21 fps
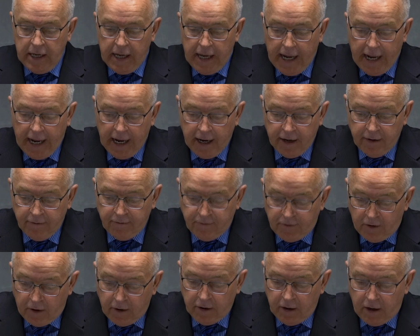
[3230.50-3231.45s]
And
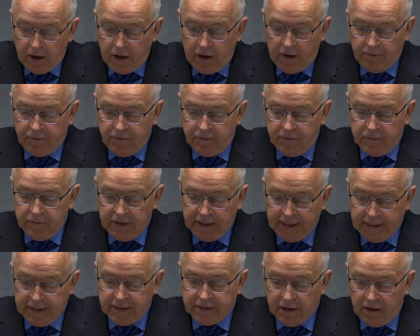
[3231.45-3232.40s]
far off
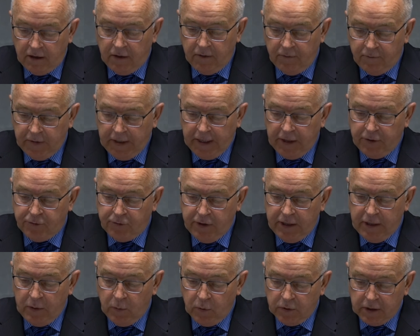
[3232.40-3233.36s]
he saw a fig
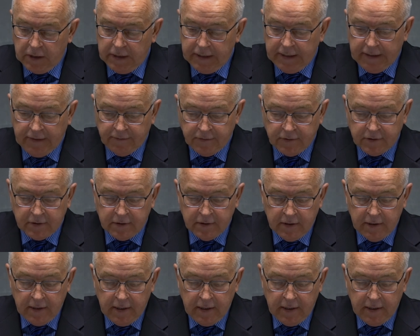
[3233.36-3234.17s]
tree with leaves.